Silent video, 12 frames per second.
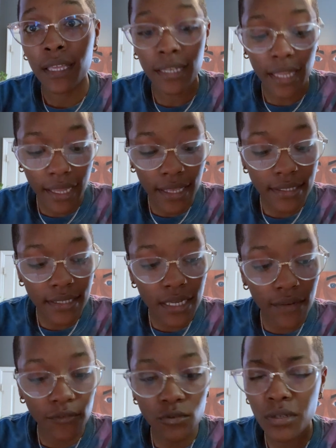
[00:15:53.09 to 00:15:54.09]
Like I said,
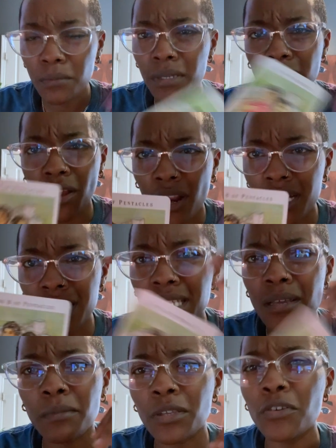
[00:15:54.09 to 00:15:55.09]
if you could be learning something,